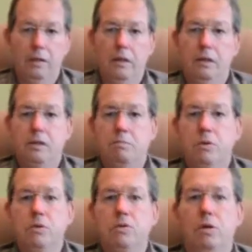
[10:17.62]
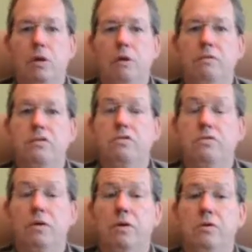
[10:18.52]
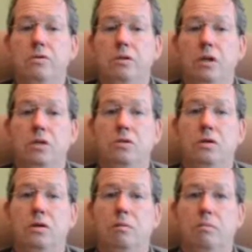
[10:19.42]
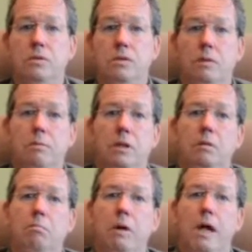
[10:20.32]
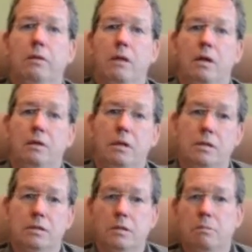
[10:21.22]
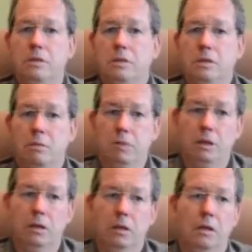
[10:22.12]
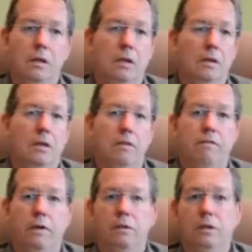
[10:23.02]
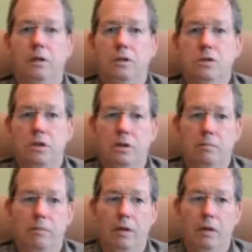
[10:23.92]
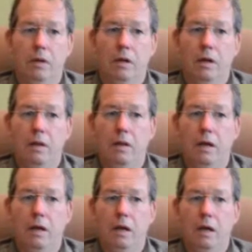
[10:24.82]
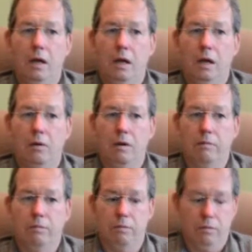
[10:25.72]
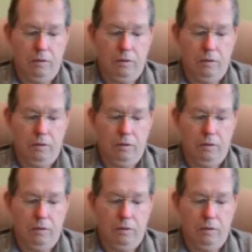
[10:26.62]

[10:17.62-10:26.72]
their spiritual life is frozen in time. Something back there and then. Somebody did something, they failed to get a job, and they're ungrateful.